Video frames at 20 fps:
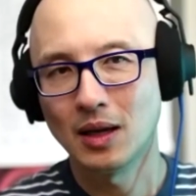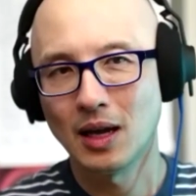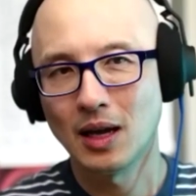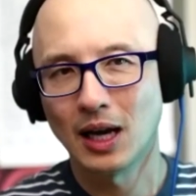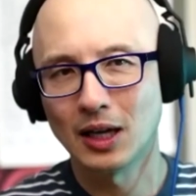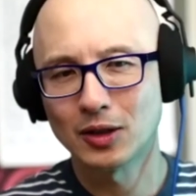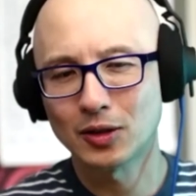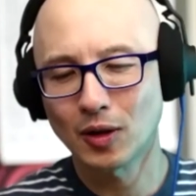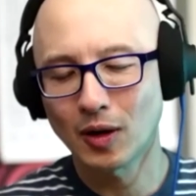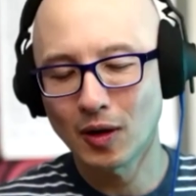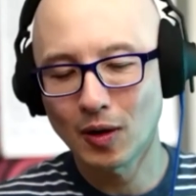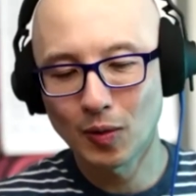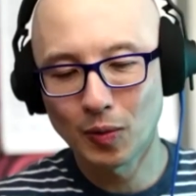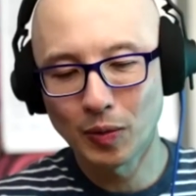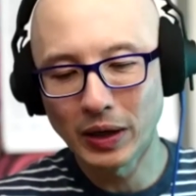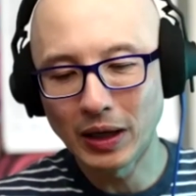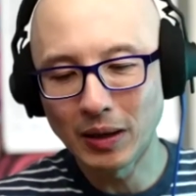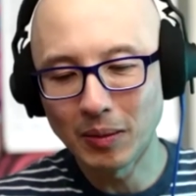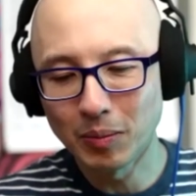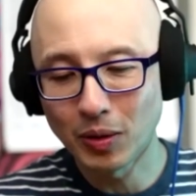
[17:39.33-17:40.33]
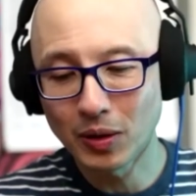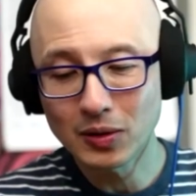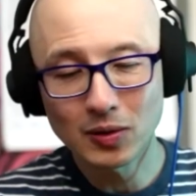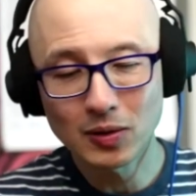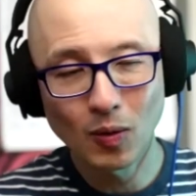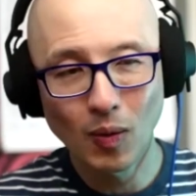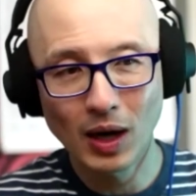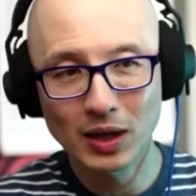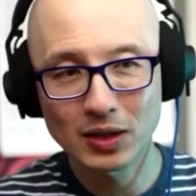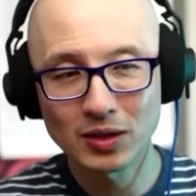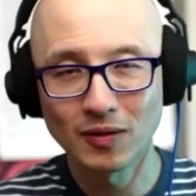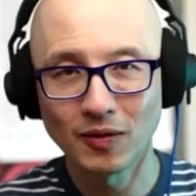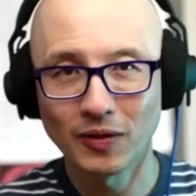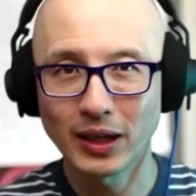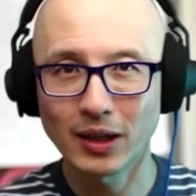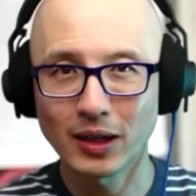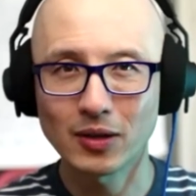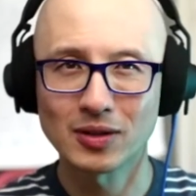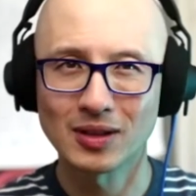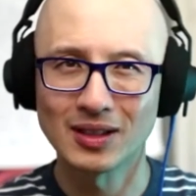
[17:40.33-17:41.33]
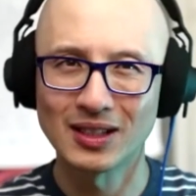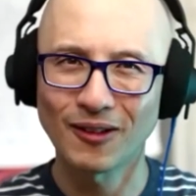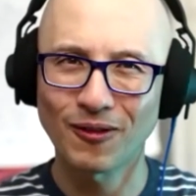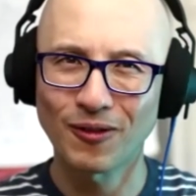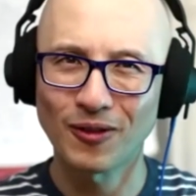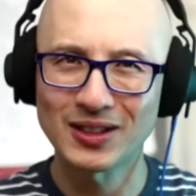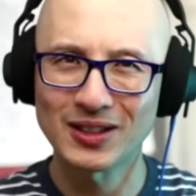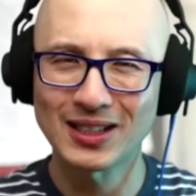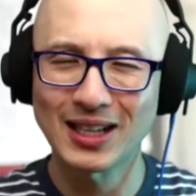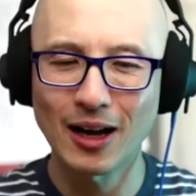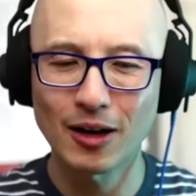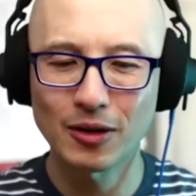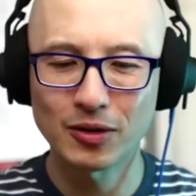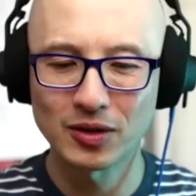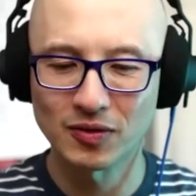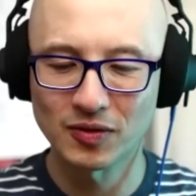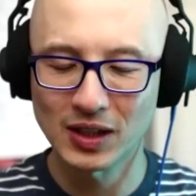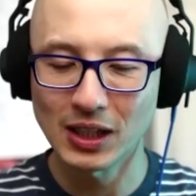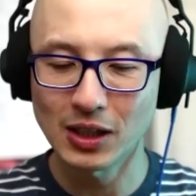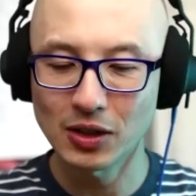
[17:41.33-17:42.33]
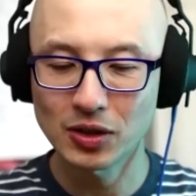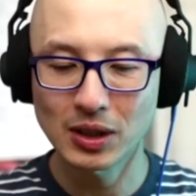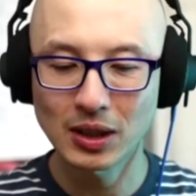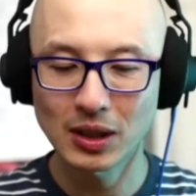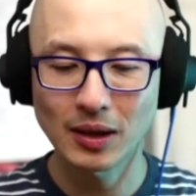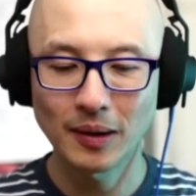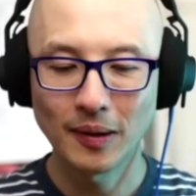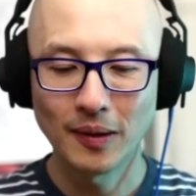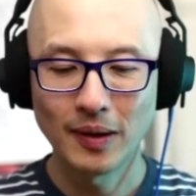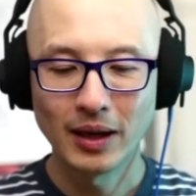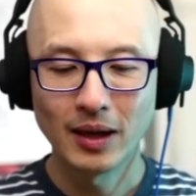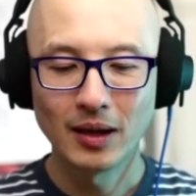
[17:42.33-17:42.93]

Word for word: I started reading books and watching videos on different styles of teaching.